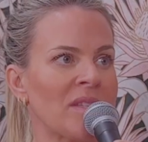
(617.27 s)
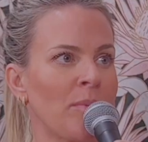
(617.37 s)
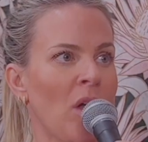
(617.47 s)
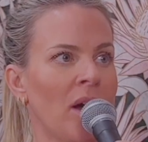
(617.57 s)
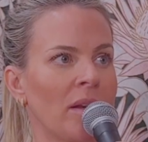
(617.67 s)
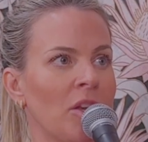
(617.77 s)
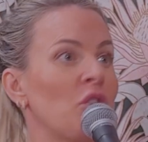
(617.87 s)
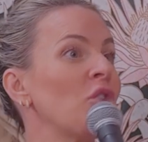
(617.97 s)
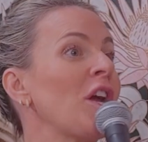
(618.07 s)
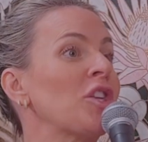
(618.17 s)
the plot.
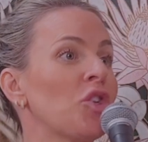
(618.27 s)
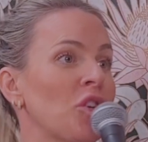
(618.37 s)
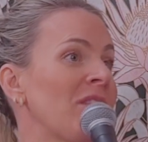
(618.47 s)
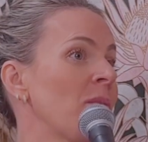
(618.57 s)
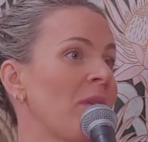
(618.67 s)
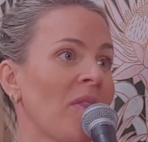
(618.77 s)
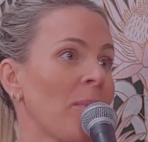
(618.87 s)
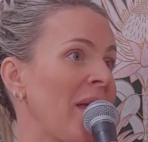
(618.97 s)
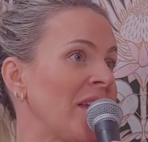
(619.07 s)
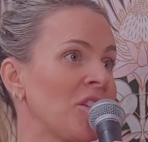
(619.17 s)
You actually shouldn't even be on the
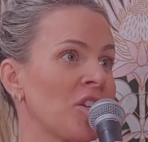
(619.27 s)
page.